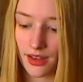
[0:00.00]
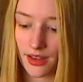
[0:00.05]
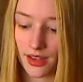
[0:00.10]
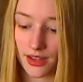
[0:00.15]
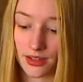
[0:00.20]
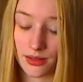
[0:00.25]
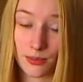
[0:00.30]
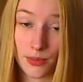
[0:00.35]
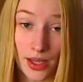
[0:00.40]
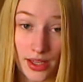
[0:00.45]

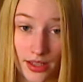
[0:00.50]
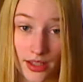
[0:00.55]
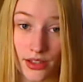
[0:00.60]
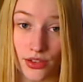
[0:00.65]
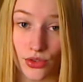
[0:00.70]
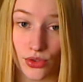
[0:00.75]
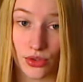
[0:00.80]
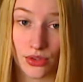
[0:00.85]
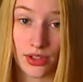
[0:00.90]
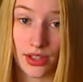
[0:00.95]
In my
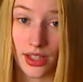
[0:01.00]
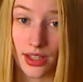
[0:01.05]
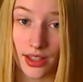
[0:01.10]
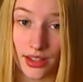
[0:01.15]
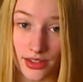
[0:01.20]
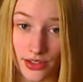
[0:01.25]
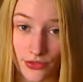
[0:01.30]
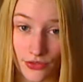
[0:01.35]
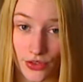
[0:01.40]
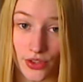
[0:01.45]
country,
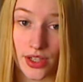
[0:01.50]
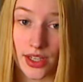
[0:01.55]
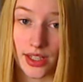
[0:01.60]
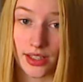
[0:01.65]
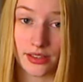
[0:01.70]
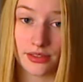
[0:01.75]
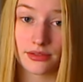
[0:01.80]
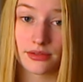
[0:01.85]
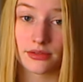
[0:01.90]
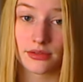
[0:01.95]
it's
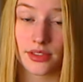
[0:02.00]
free,